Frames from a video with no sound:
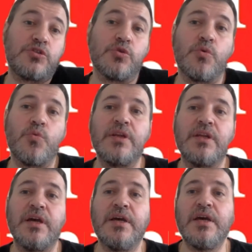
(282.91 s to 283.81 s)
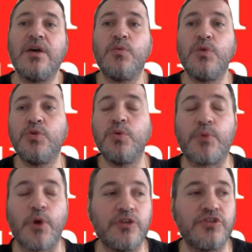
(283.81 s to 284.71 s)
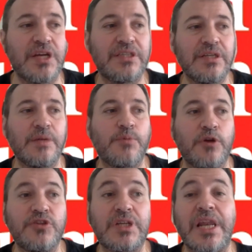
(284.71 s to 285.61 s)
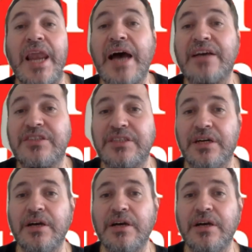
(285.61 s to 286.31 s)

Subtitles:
So when we do the project lasts